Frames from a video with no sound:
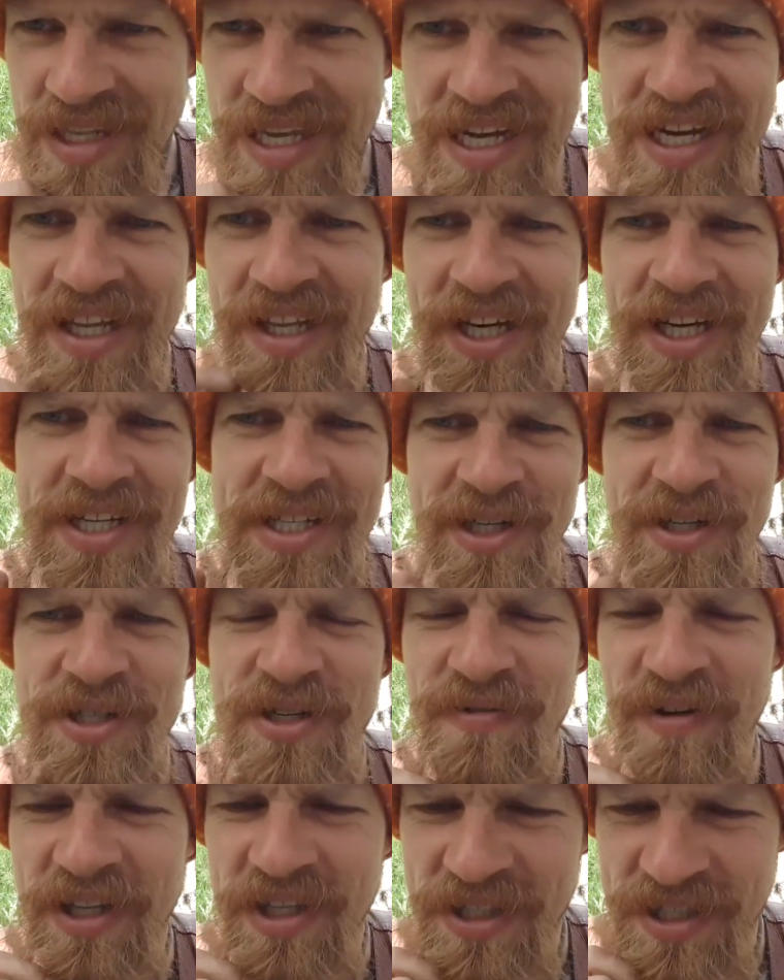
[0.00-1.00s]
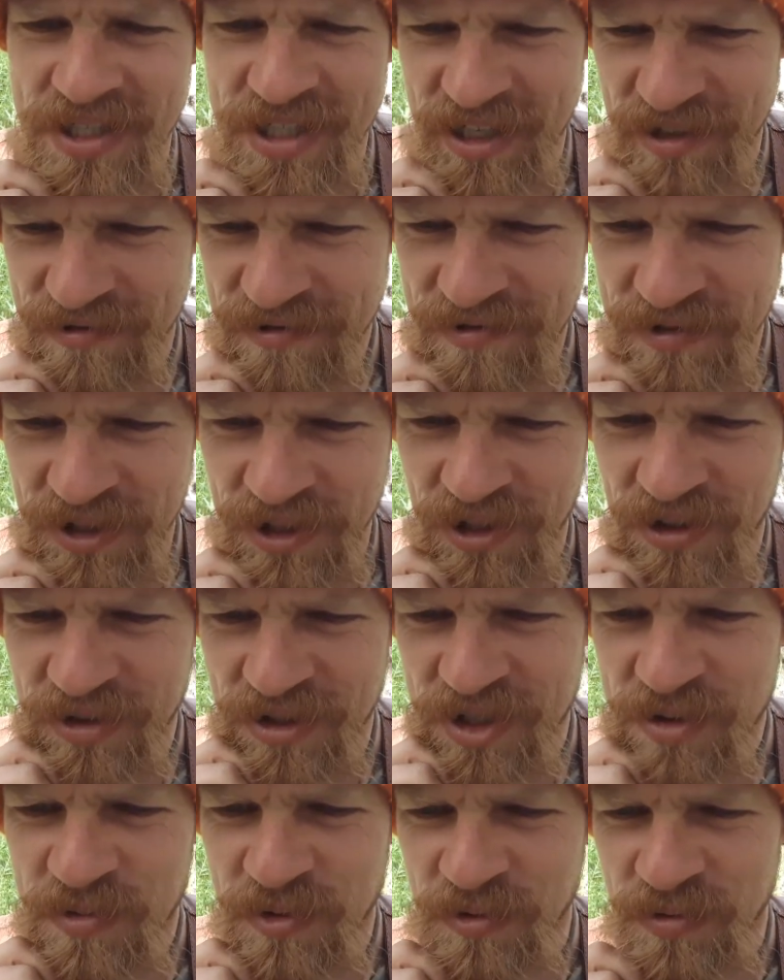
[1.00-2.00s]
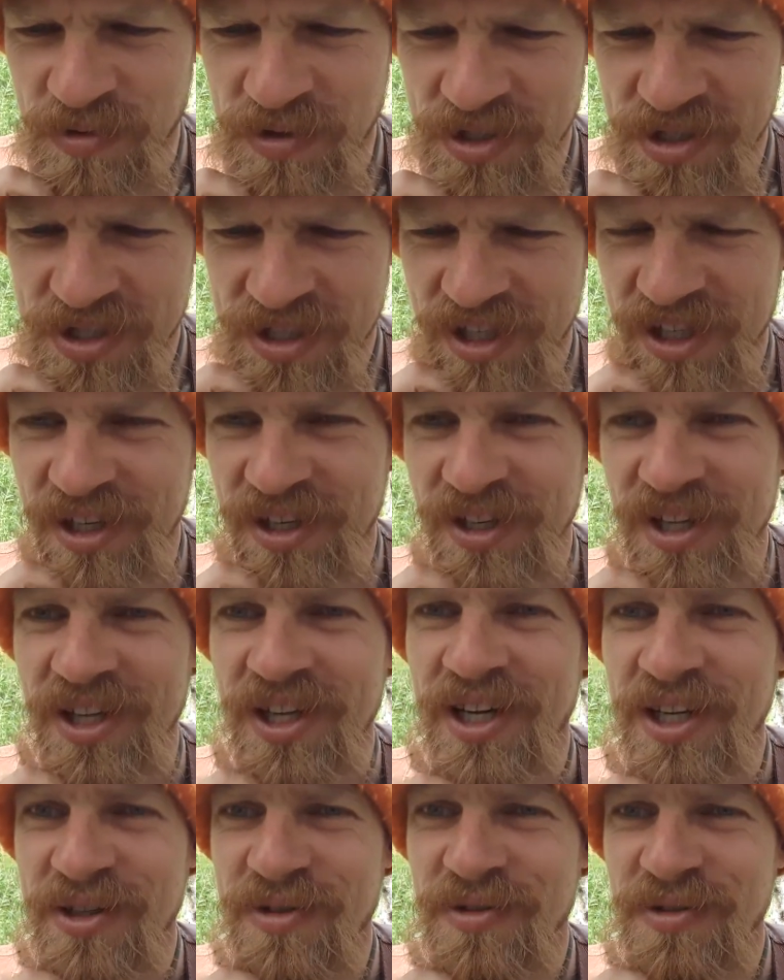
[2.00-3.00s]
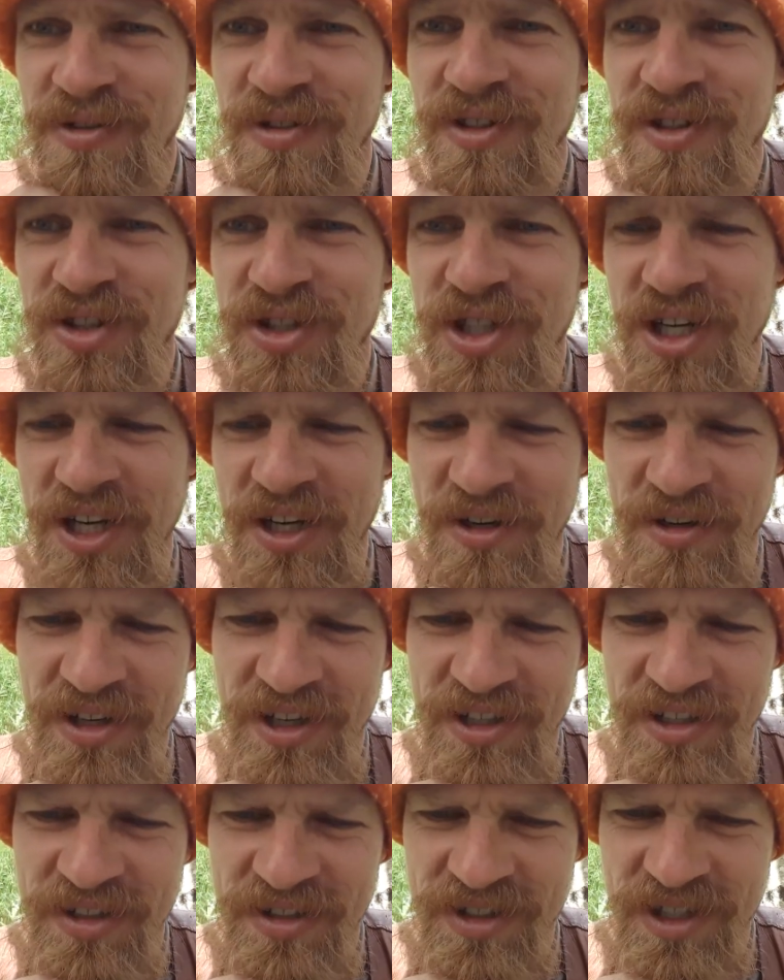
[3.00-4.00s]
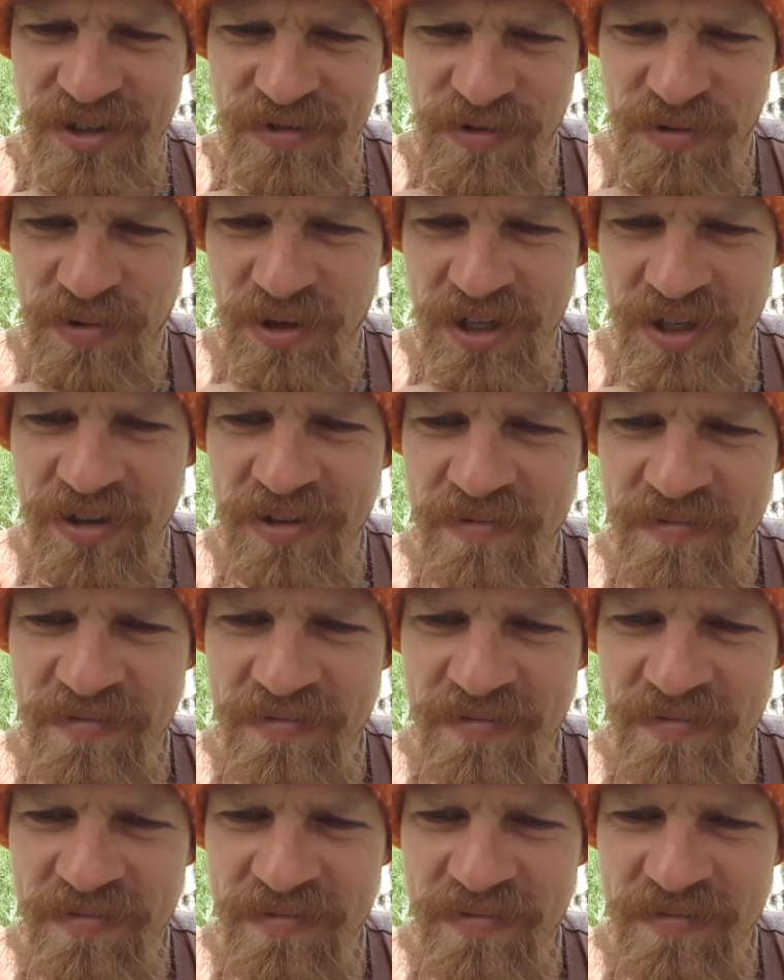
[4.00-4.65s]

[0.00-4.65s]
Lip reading: And there's lots of other stuff, not only spoons, that I could share and give away.